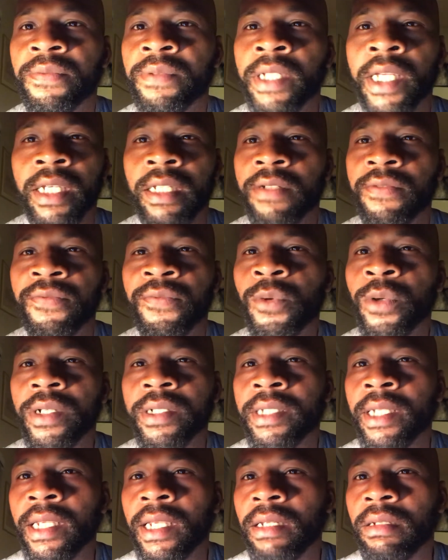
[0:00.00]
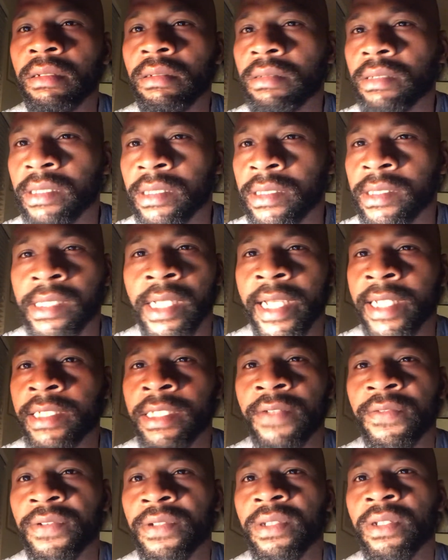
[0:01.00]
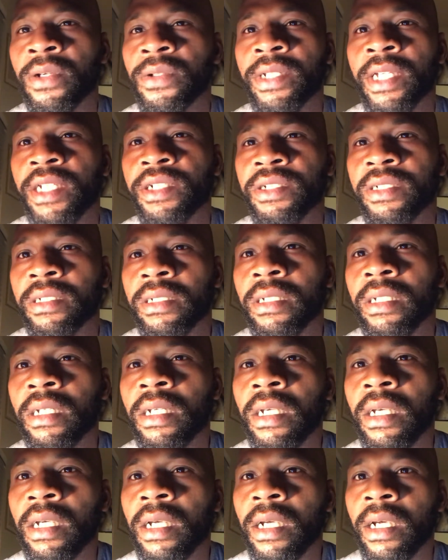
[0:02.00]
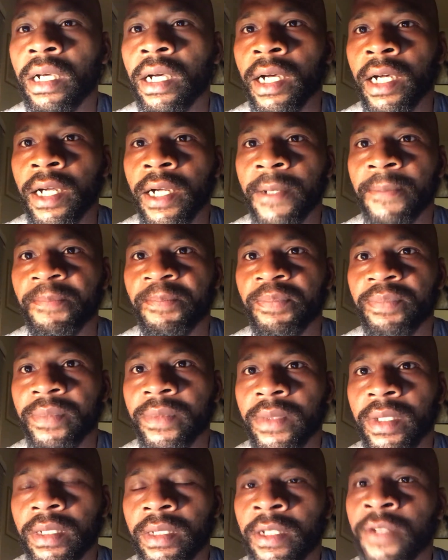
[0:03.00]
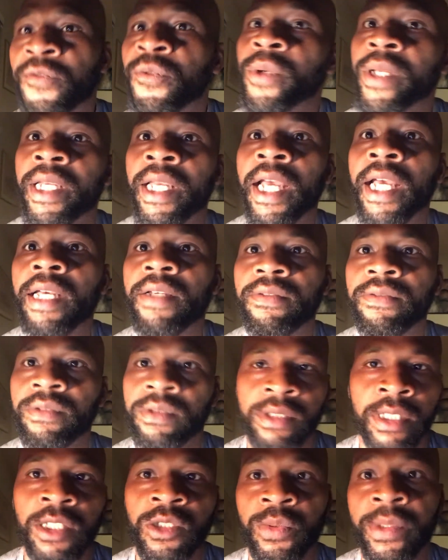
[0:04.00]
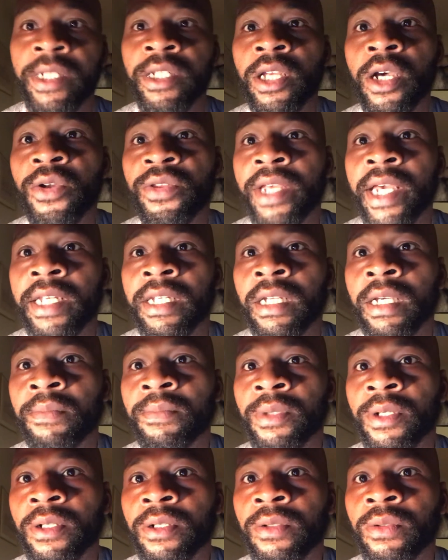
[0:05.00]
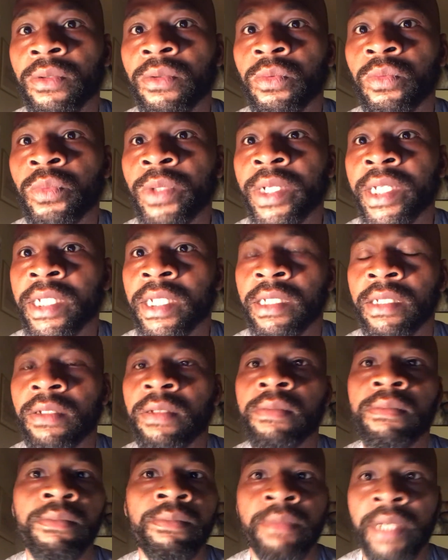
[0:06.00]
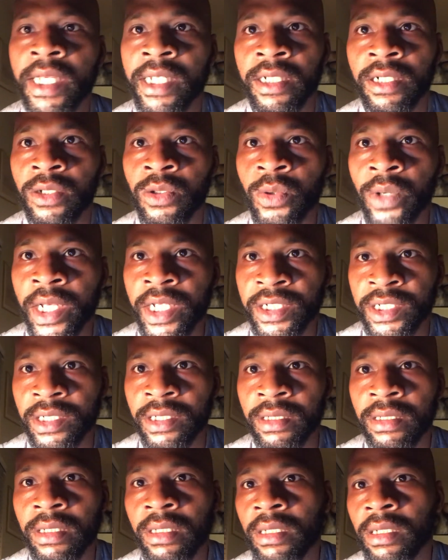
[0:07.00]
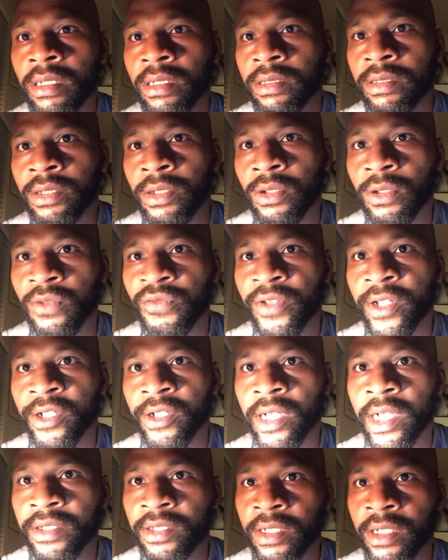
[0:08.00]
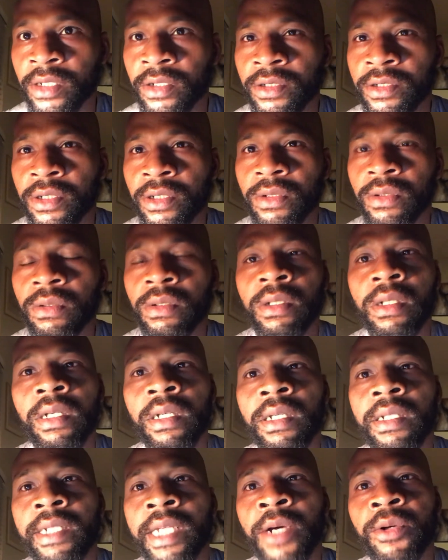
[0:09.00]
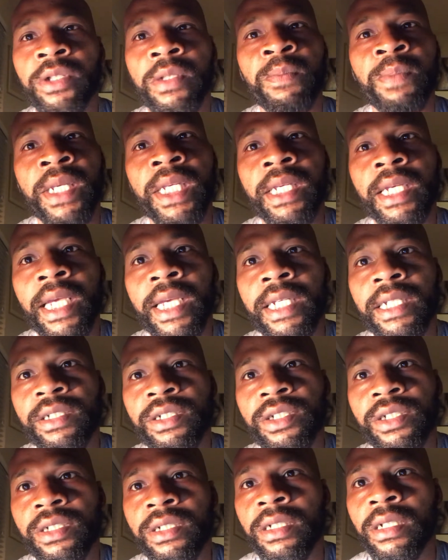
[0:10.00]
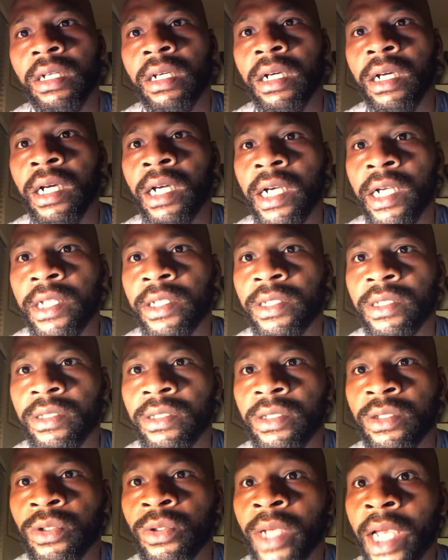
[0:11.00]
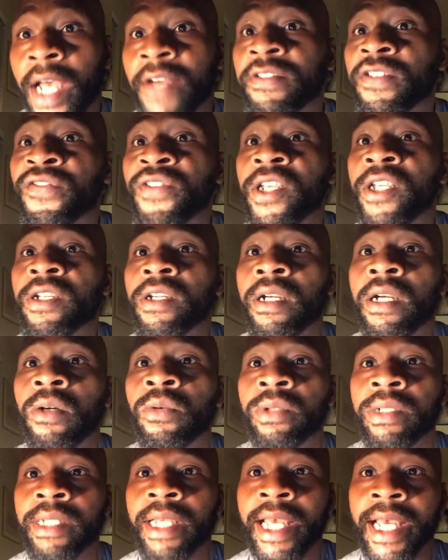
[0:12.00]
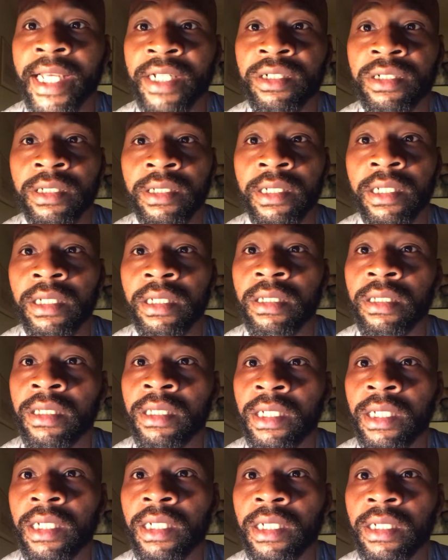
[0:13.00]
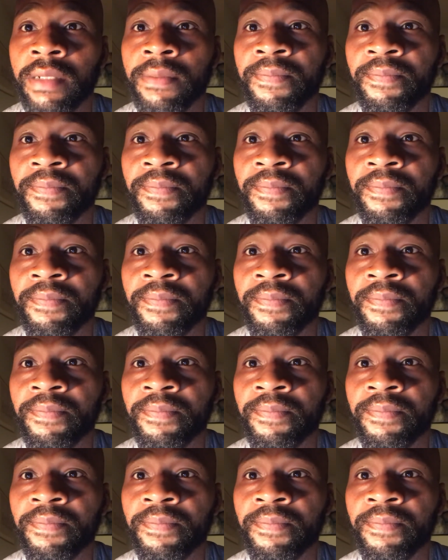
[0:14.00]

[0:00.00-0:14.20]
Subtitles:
negative 14 in scientific notation. Um, since we know that number, we can make an equation to figure out the other two. Now with pH, you have to figure out what actually the